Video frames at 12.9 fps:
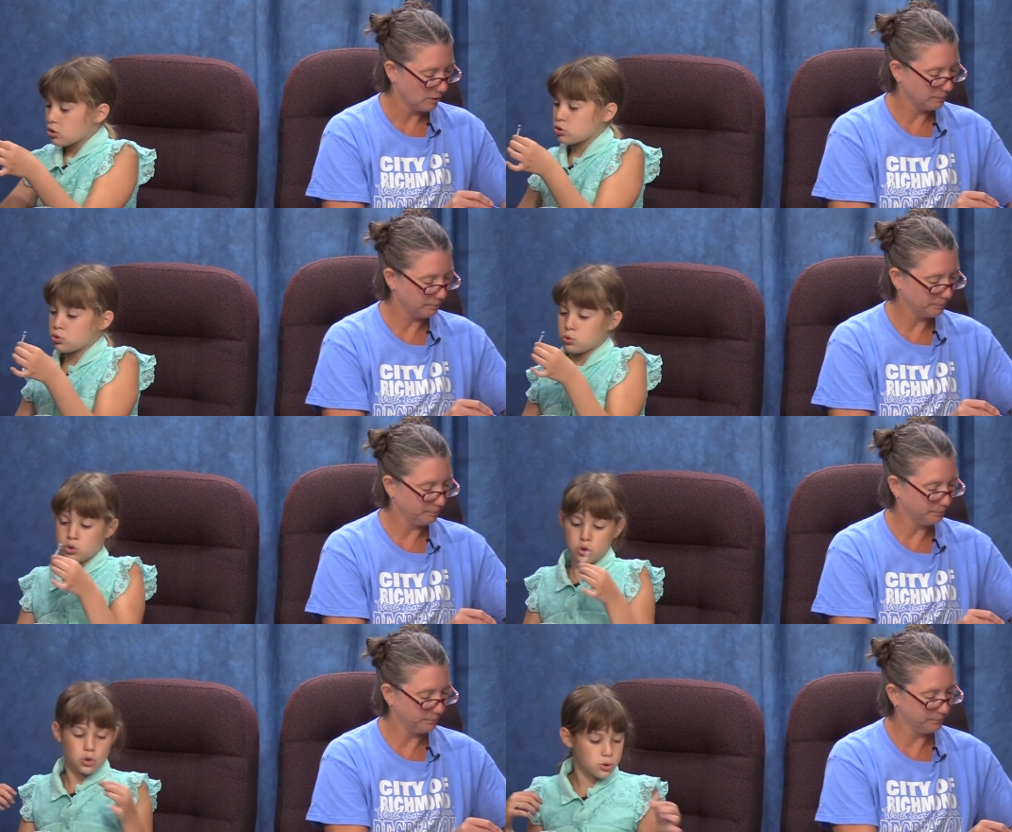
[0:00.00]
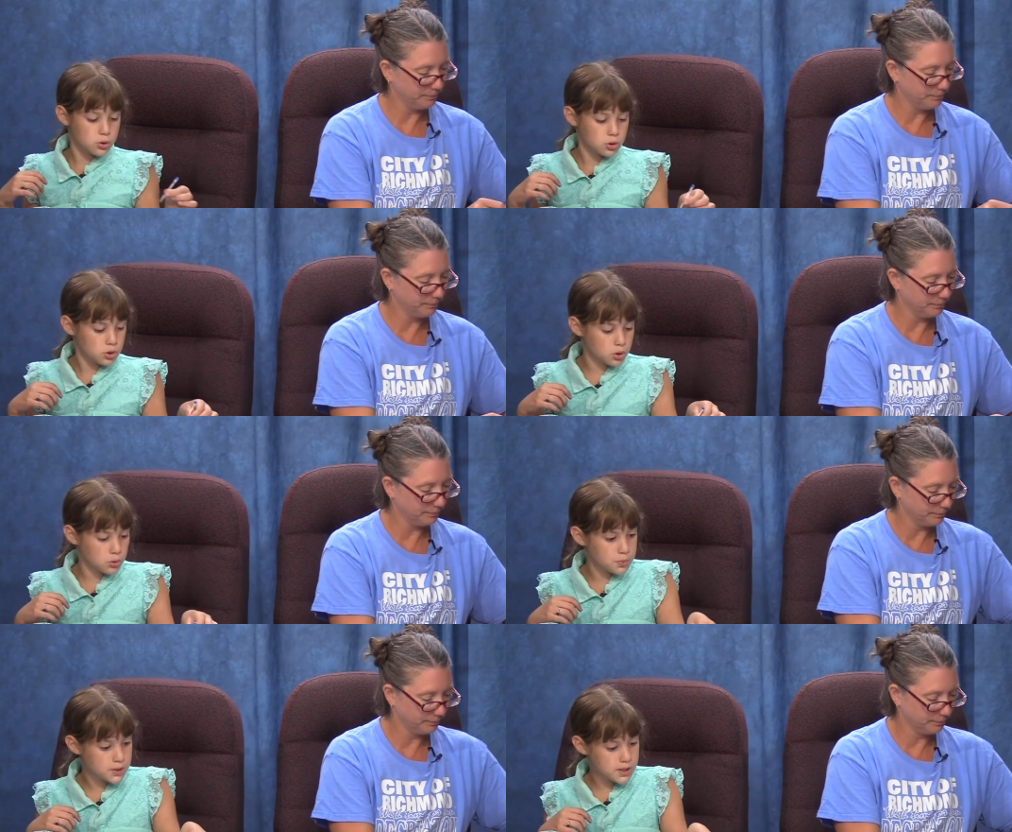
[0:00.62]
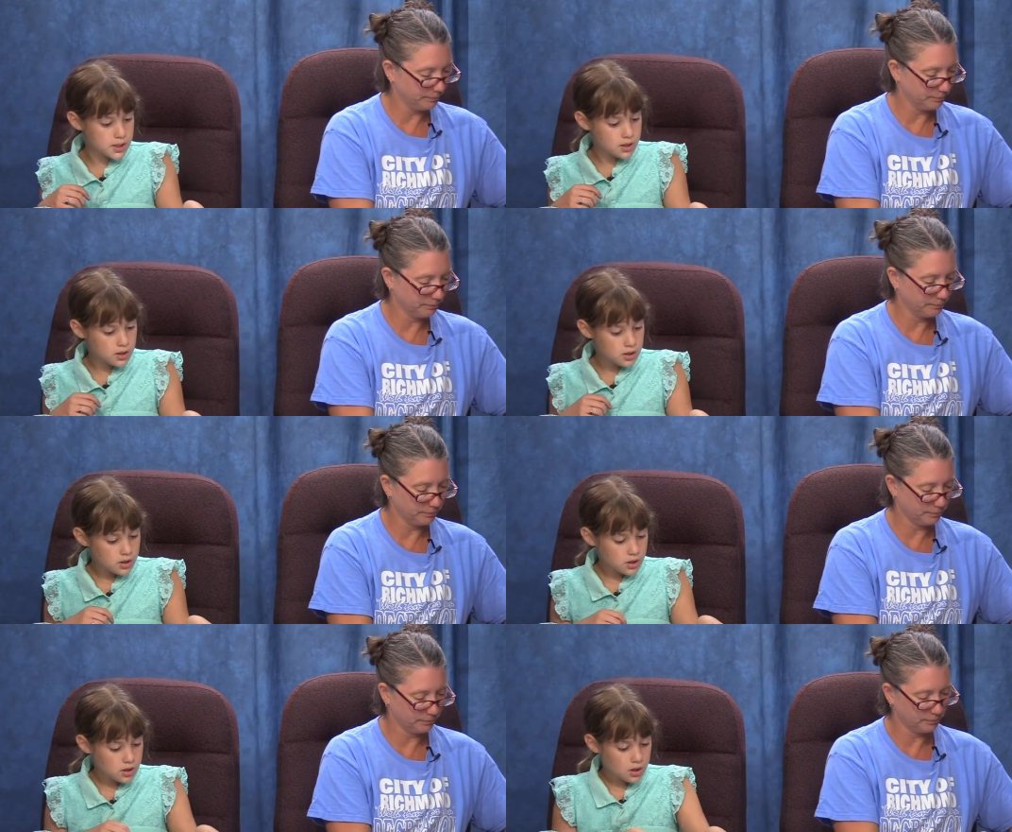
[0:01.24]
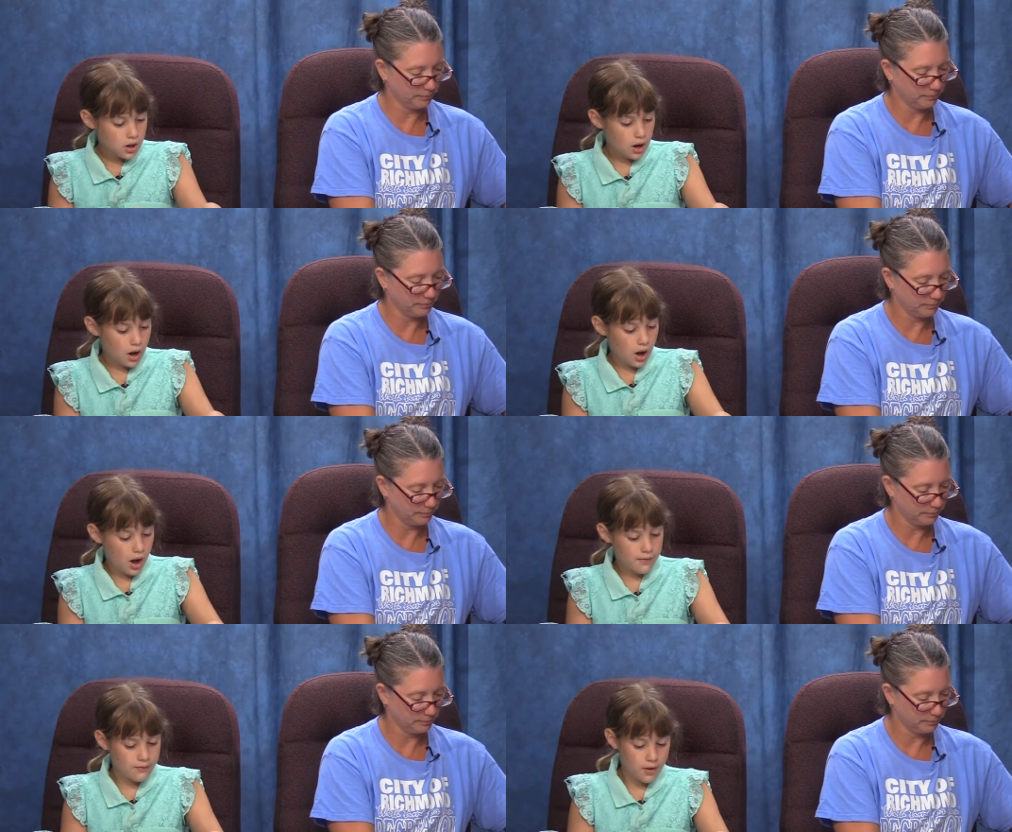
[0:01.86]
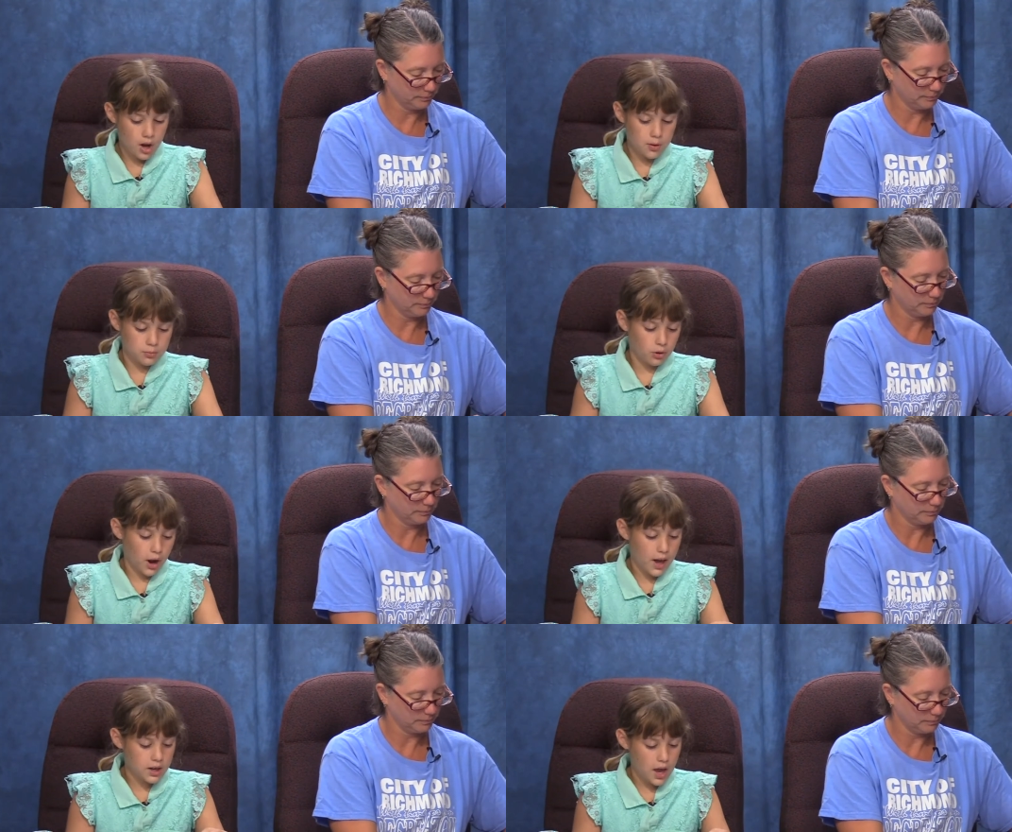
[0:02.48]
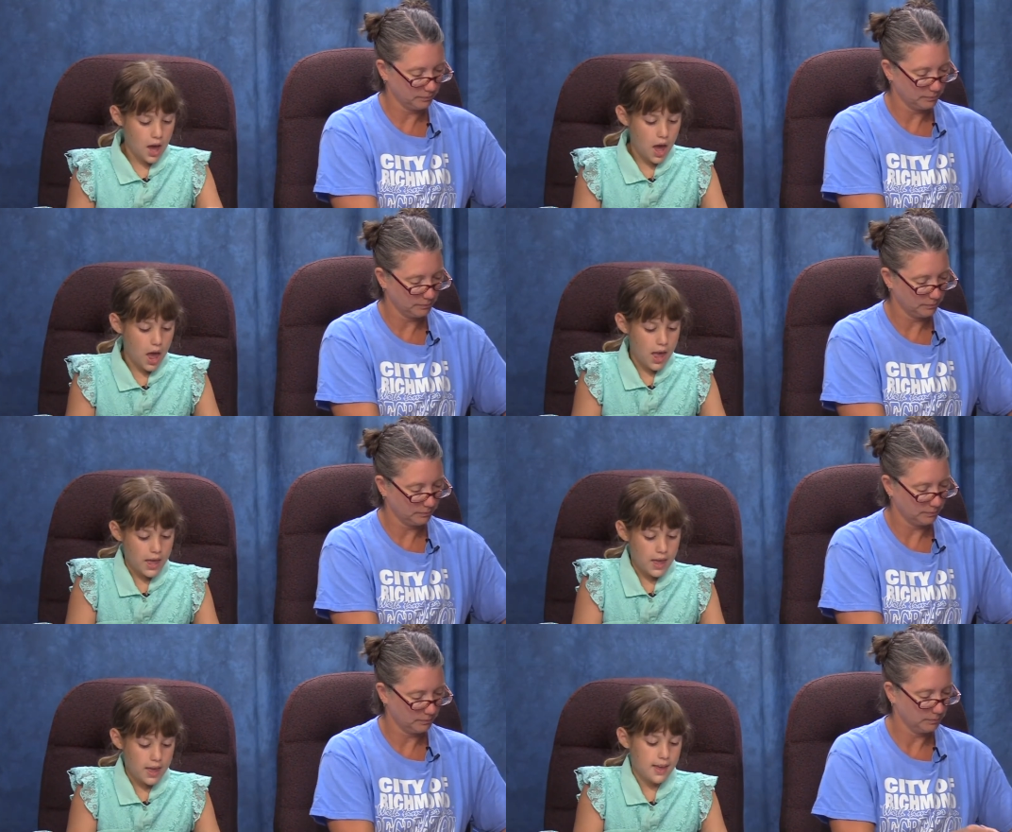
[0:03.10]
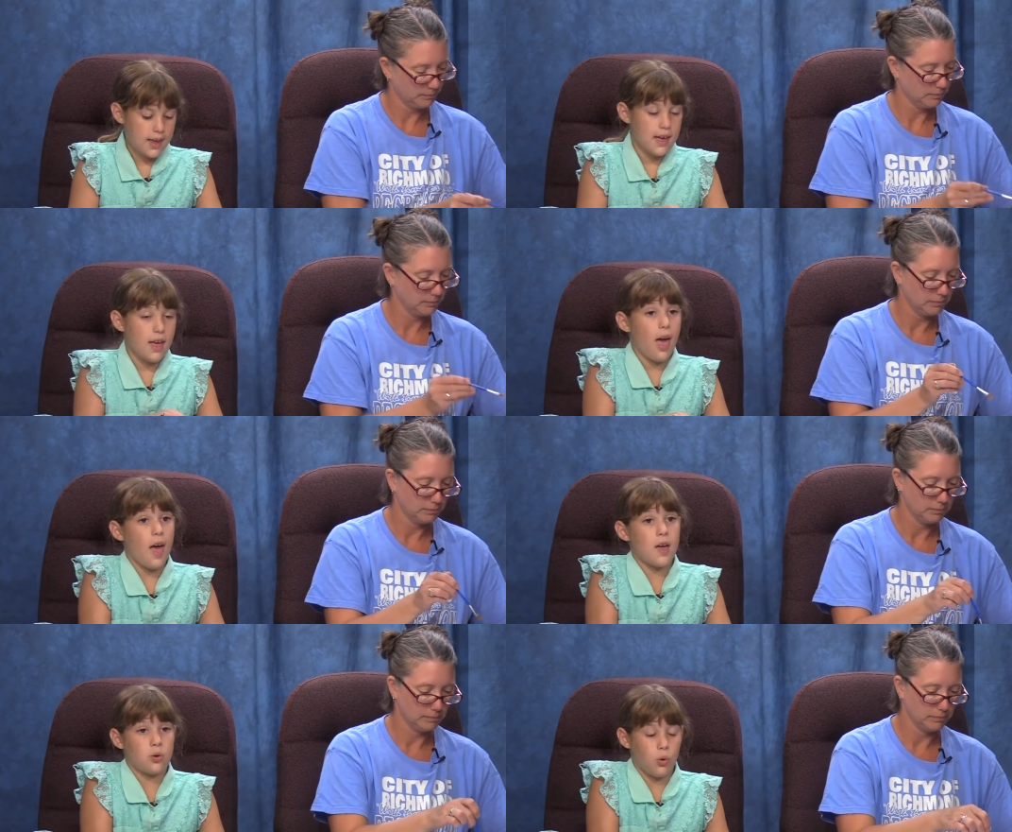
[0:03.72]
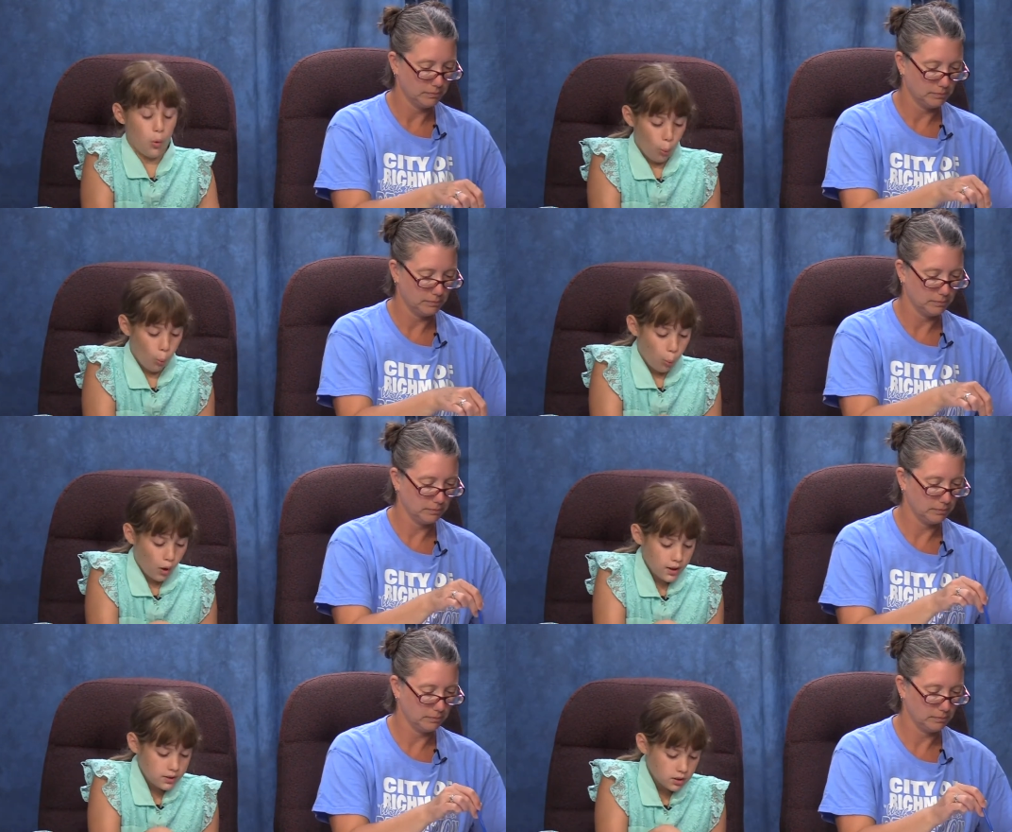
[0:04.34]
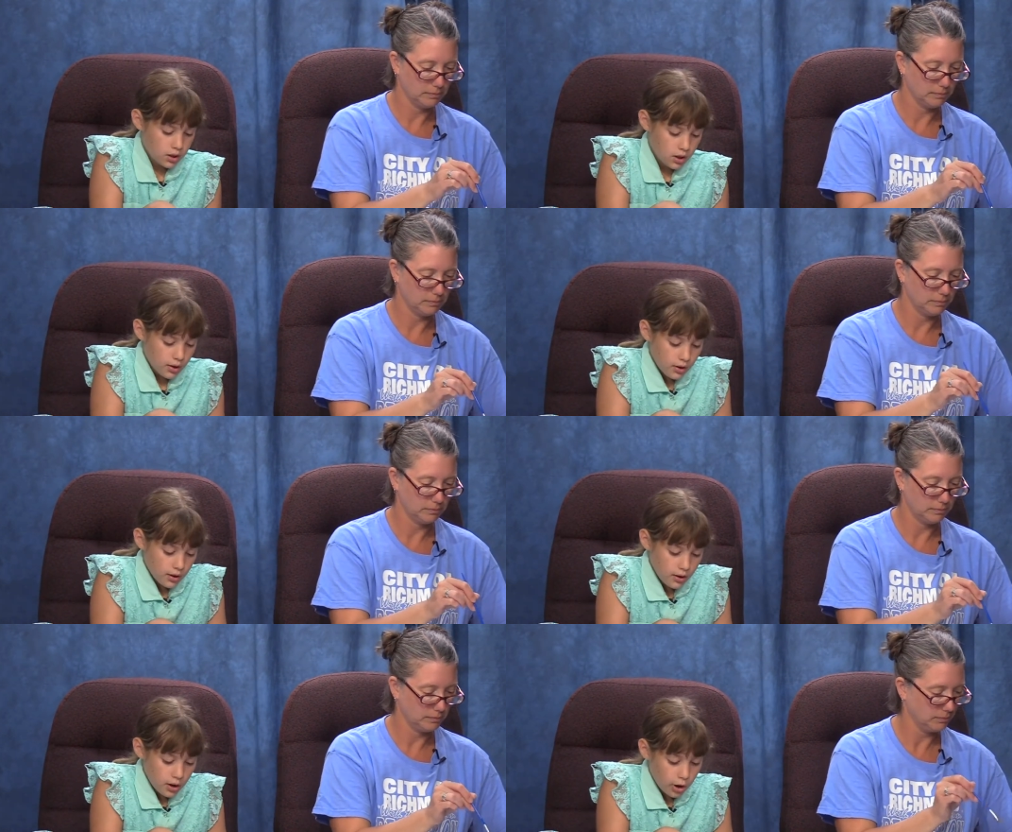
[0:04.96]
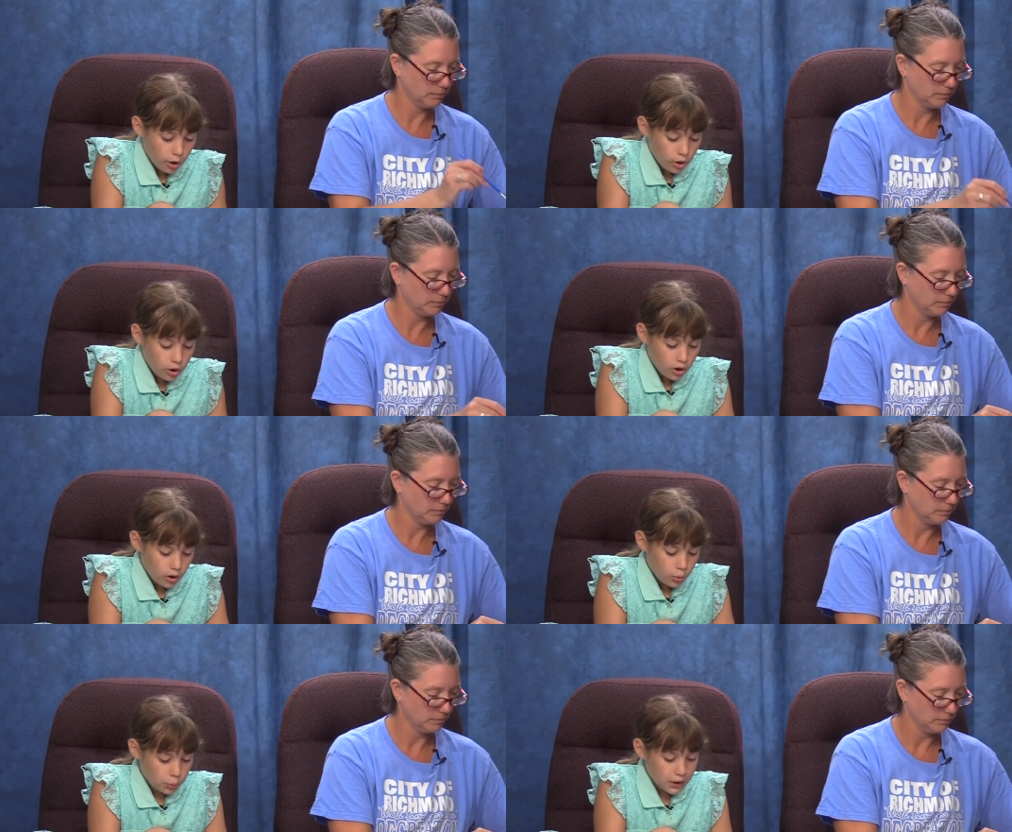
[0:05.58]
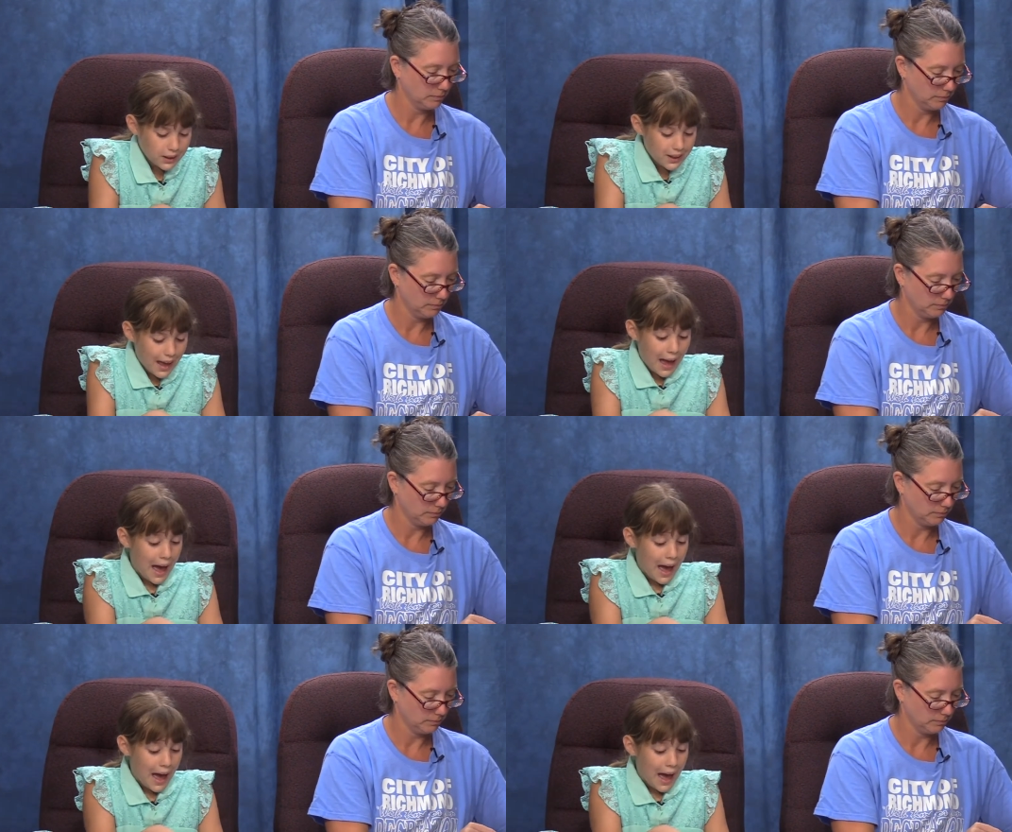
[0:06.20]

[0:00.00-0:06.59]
Speaker 1: Do two scoops of um, red and one, one and a